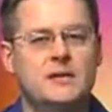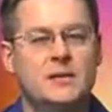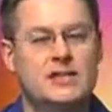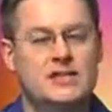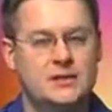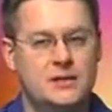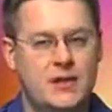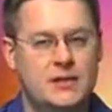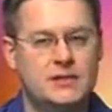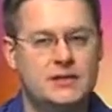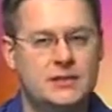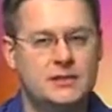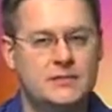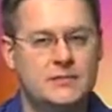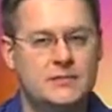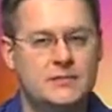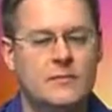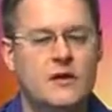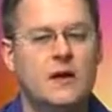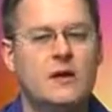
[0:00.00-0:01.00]

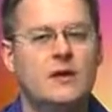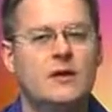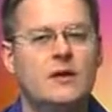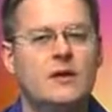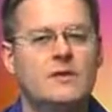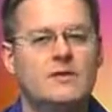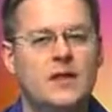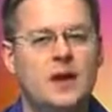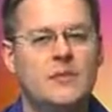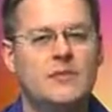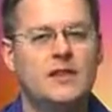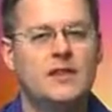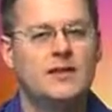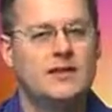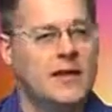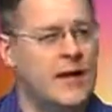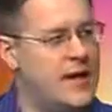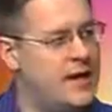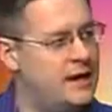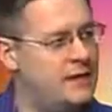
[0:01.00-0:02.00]
resurrection, from the
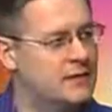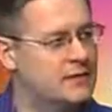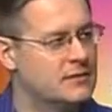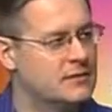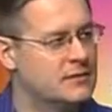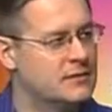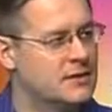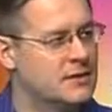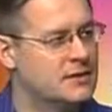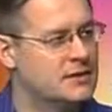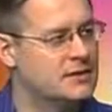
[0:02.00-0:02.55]
dead. From